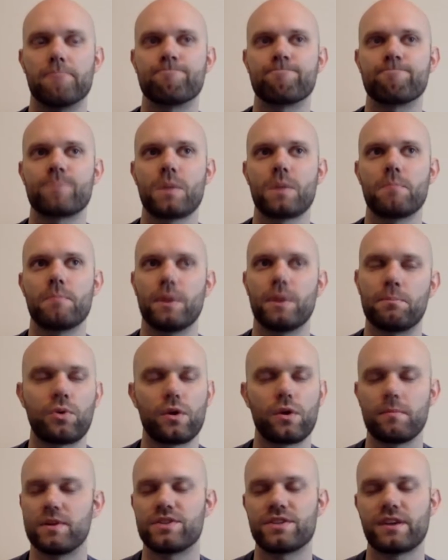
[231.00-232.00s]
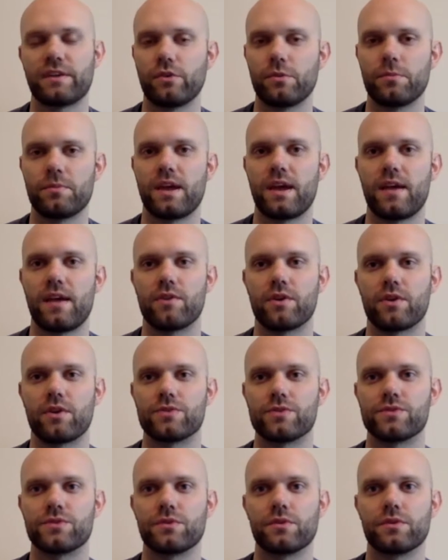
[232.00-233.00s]
But pretty much every behavior
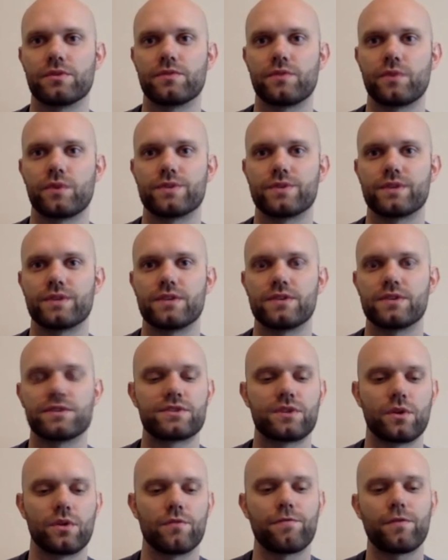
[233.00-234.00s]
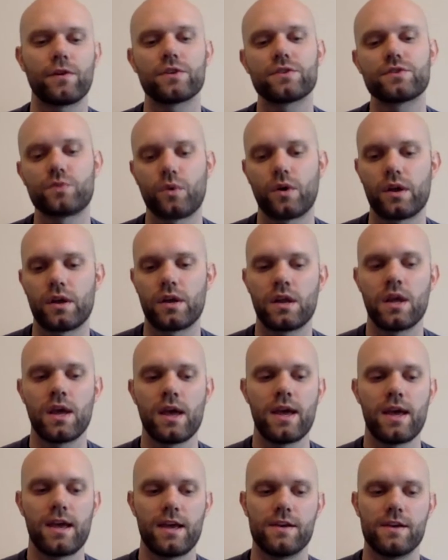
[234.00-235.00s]
goes through these 4 stages. So the first one
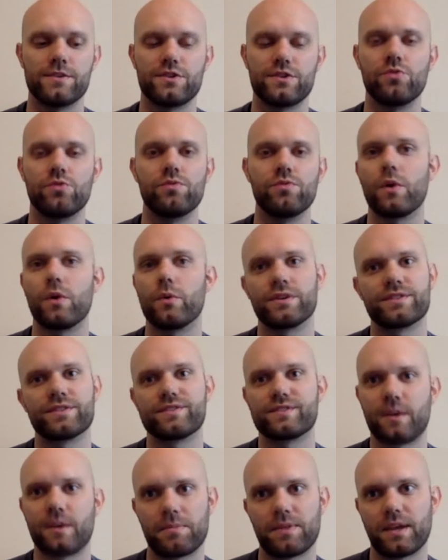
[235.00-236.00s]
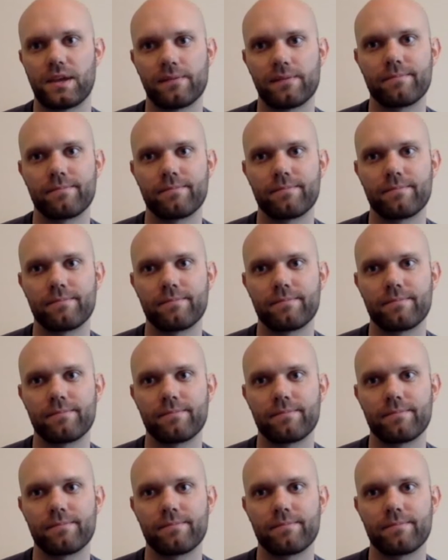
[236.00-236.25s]
is you notice something.